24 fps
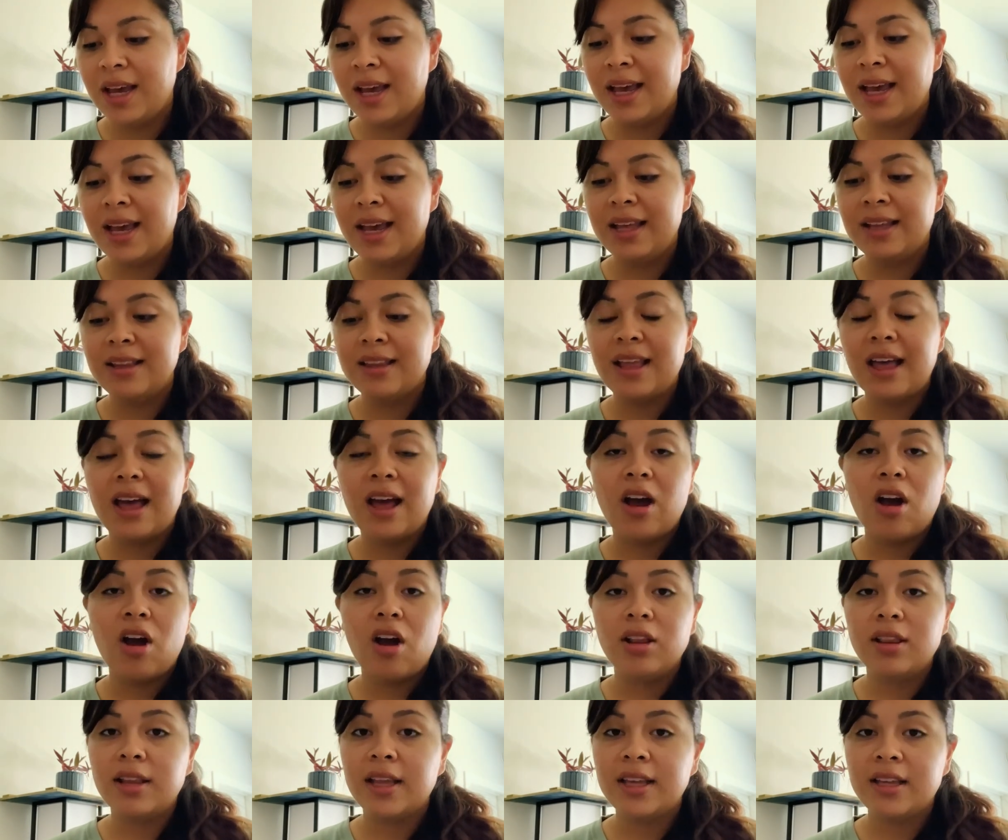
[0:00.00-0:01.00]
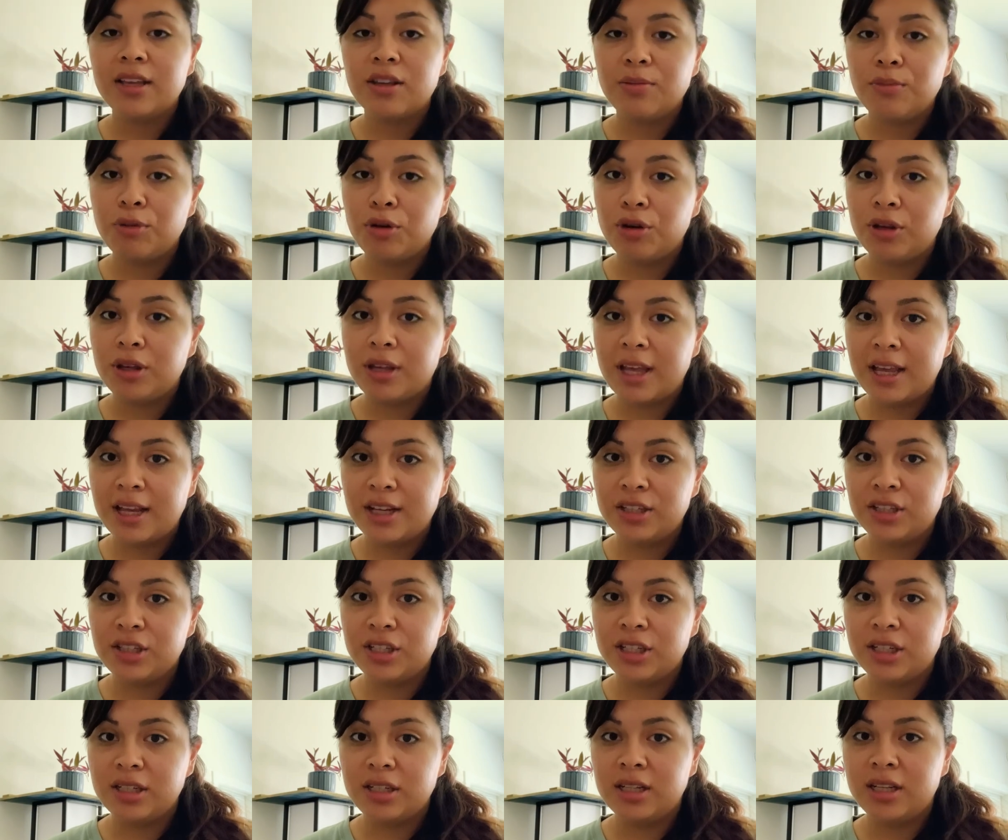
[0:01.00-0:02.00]
and that online
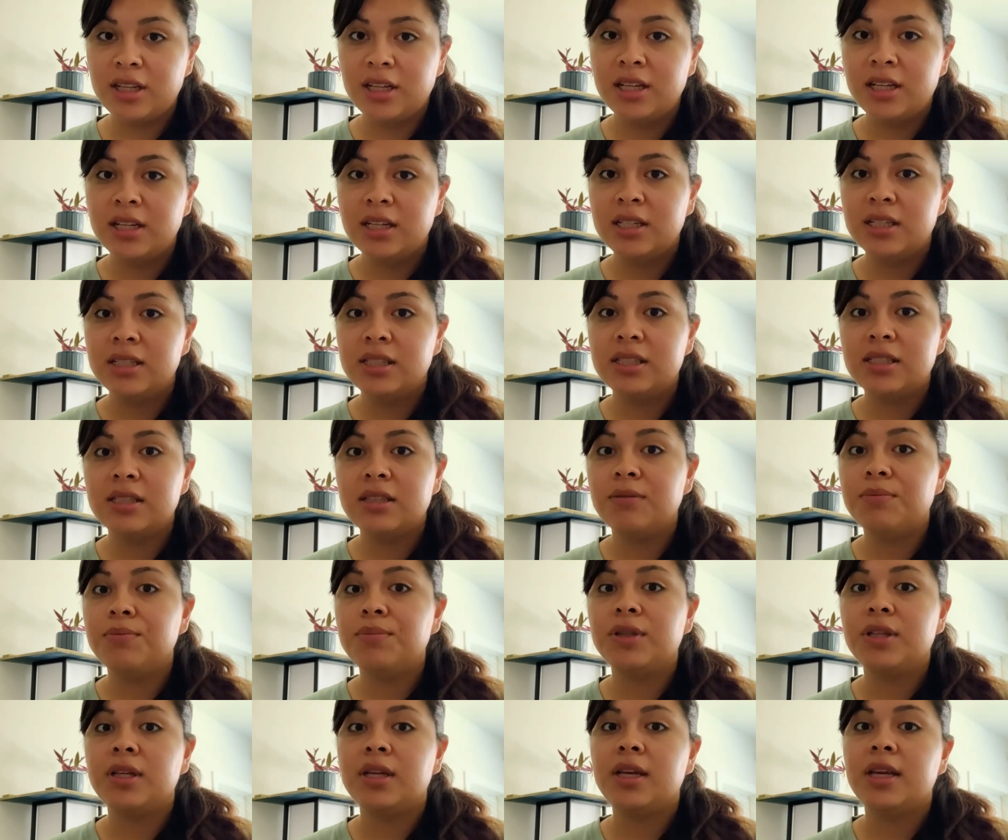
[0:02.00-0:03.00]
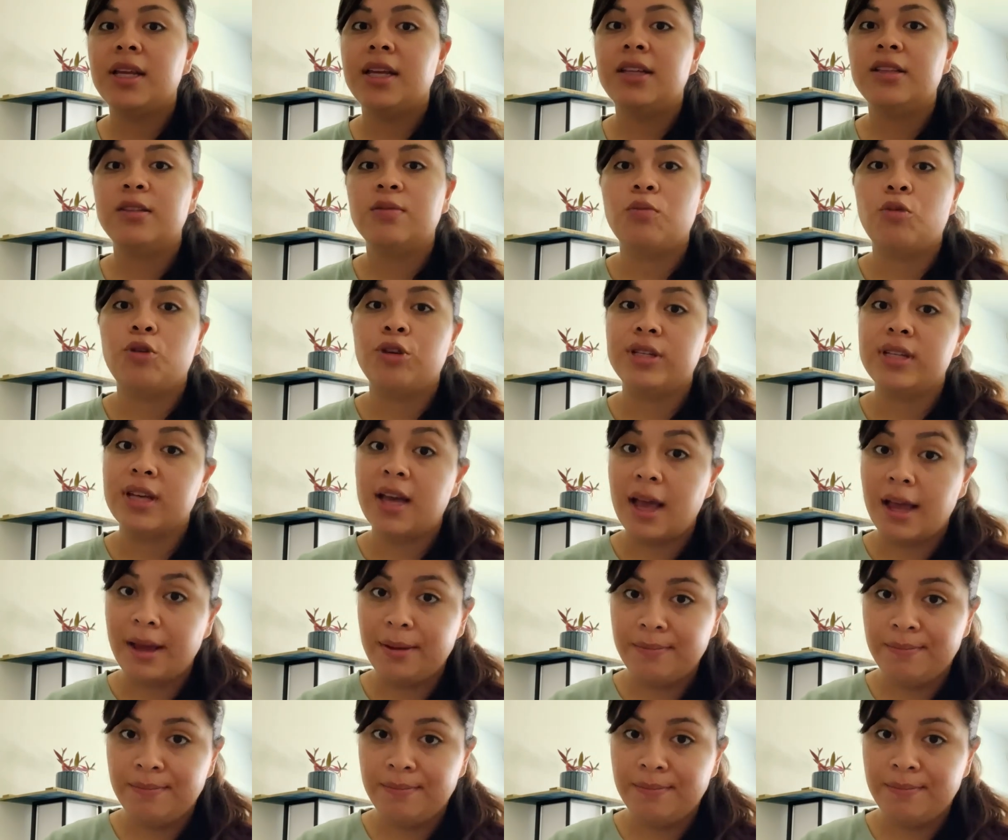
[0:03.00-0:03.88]
communication simply needs more time.